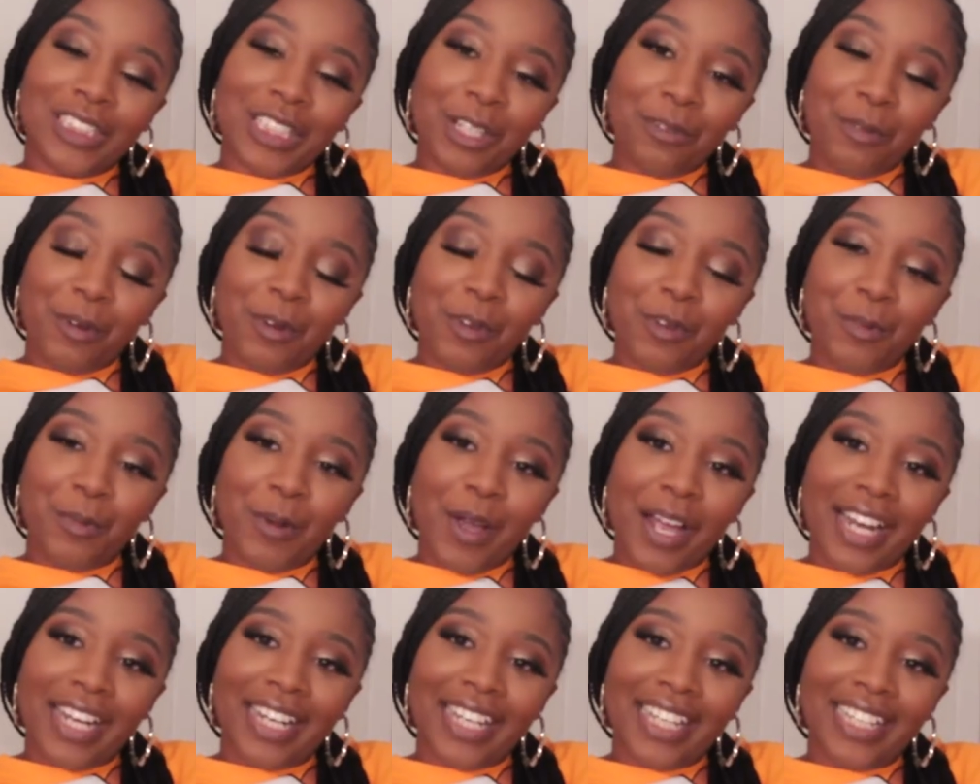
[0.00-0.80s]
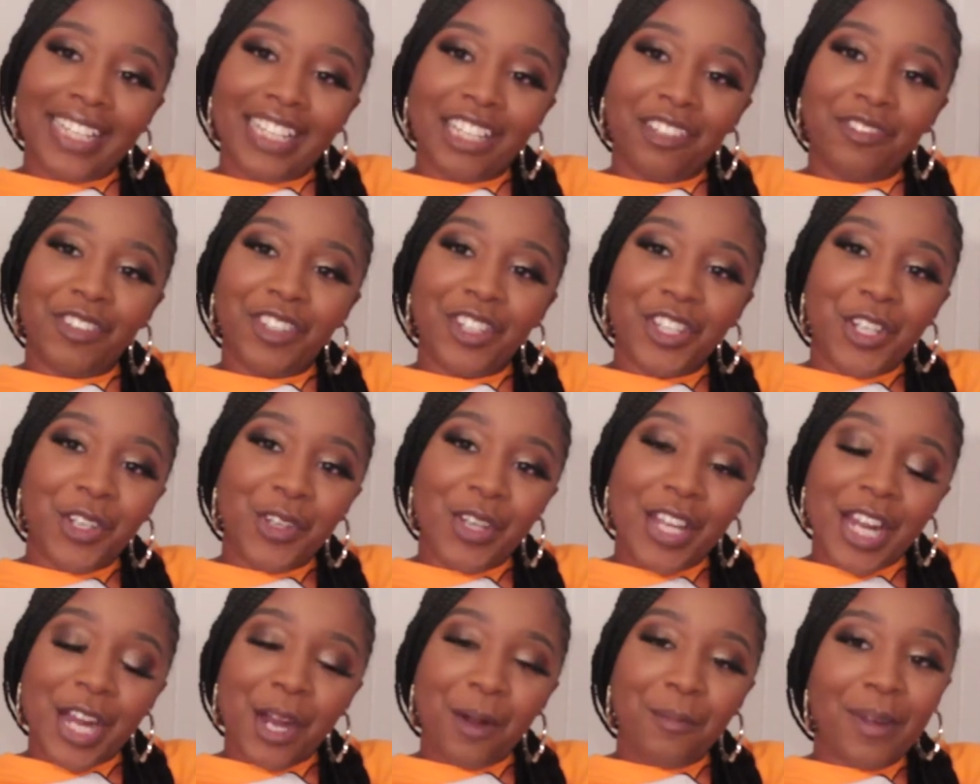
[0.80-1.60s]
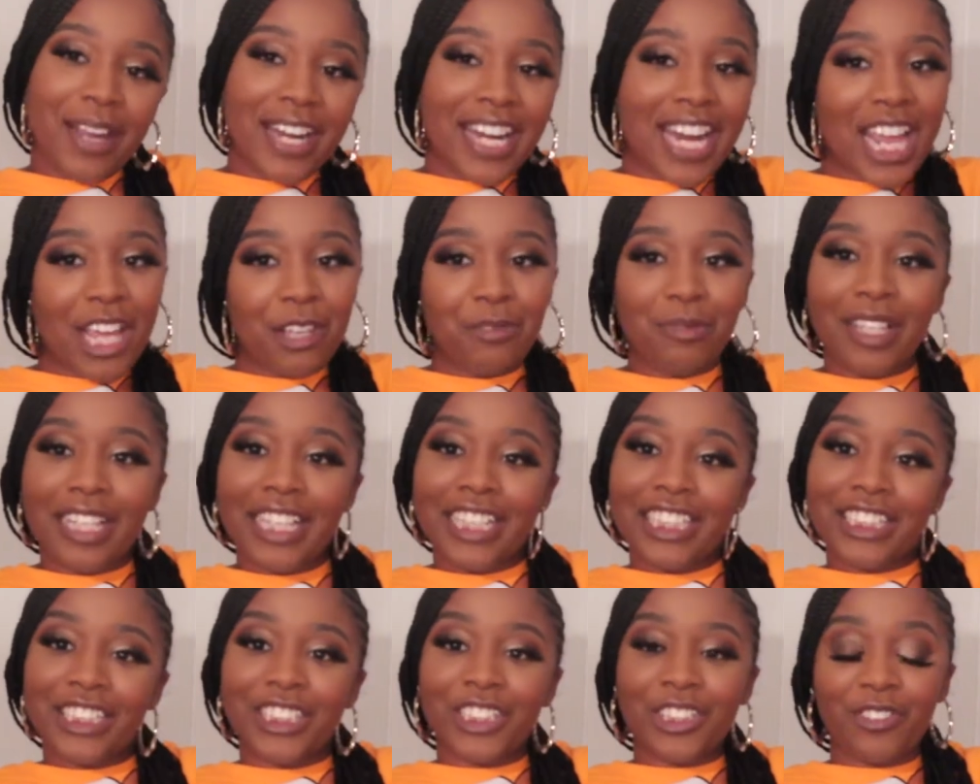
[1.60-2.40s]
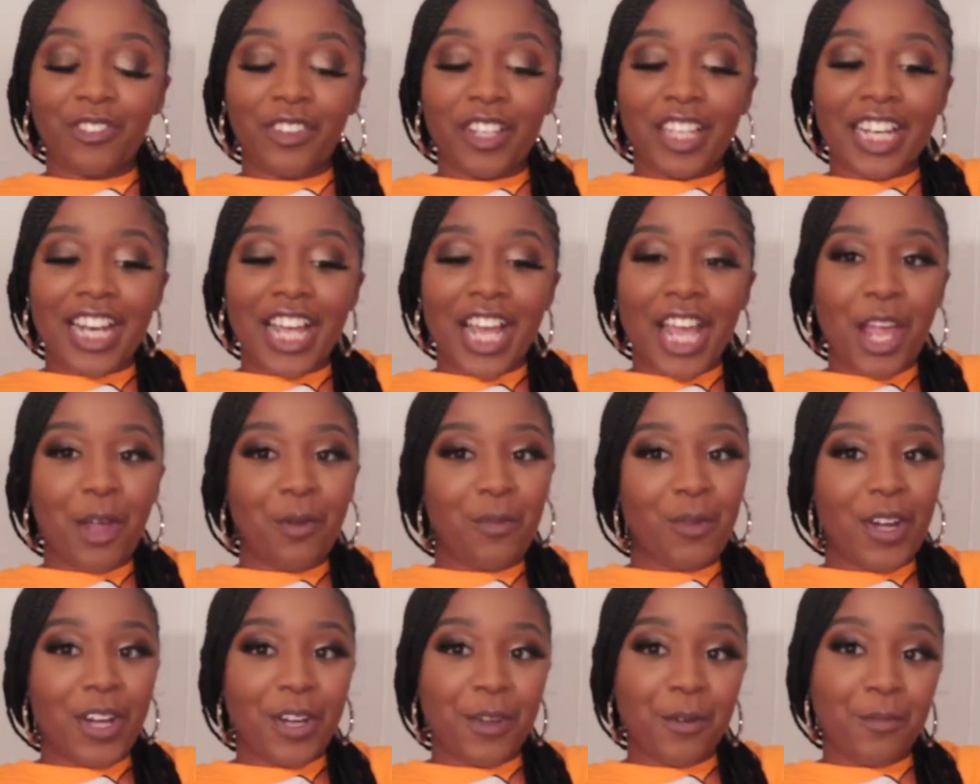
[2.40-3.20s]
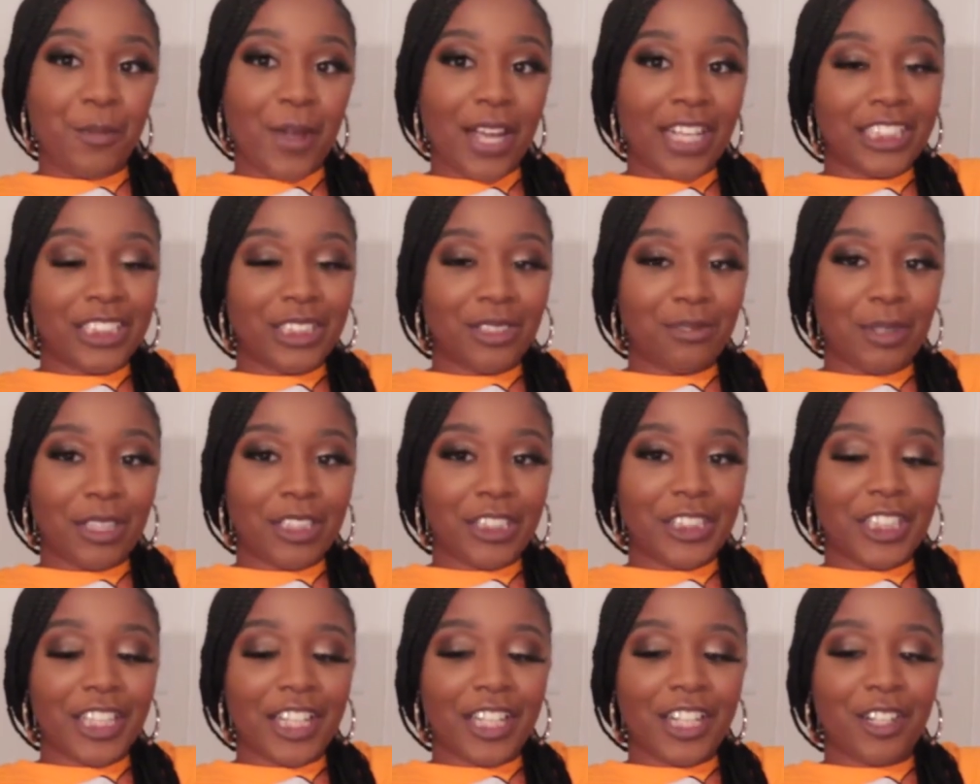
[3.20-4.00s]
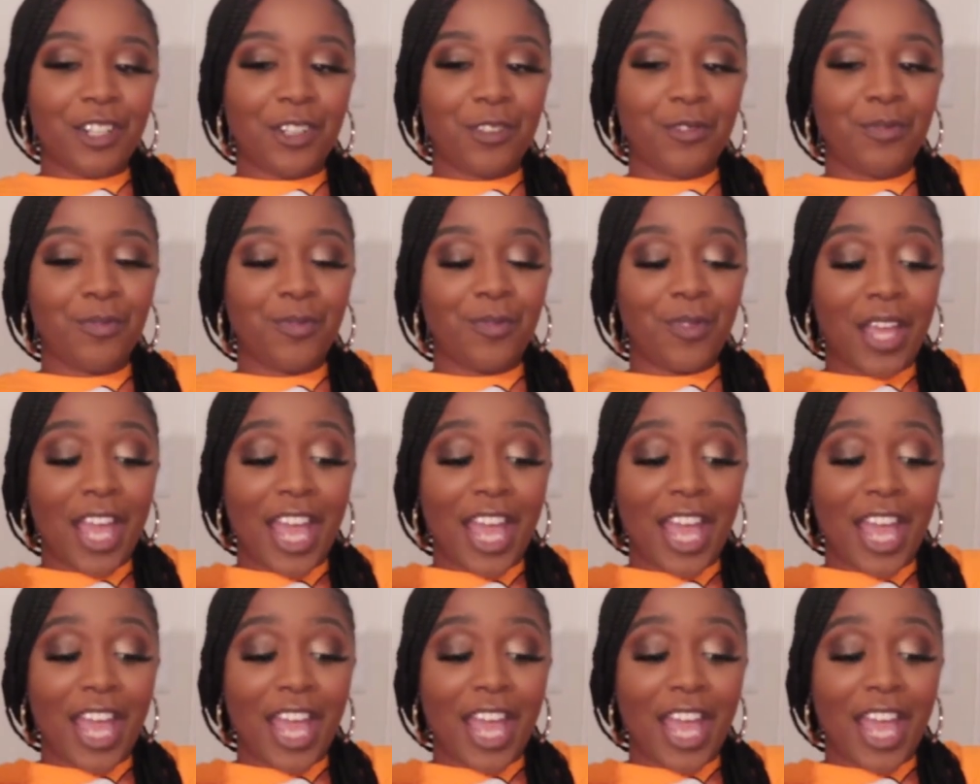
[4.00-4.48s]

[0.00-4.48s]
up everybody? If you're new here, my name is Serena and welcome back to my channel.